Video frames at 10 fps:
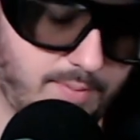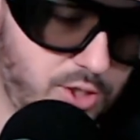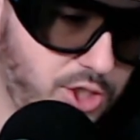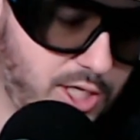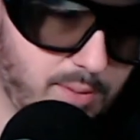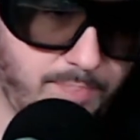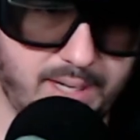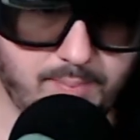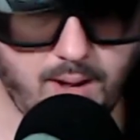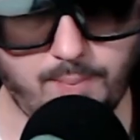and she can
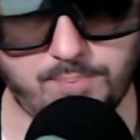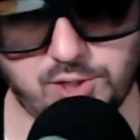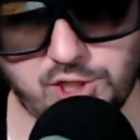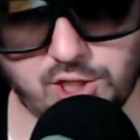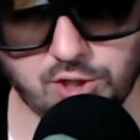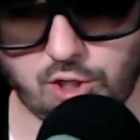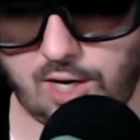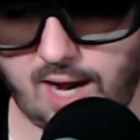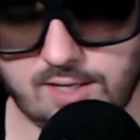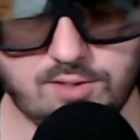beat him up, and she can learn
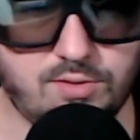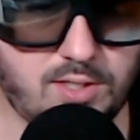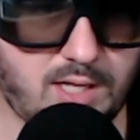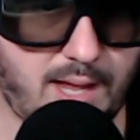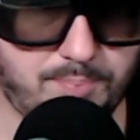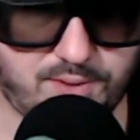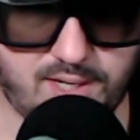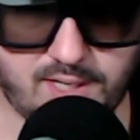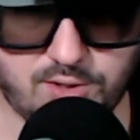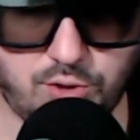how to do the clap
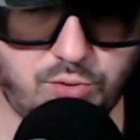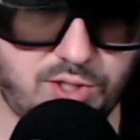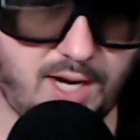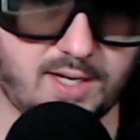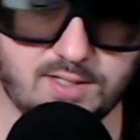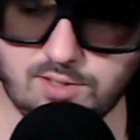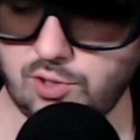thing in 2 seconds.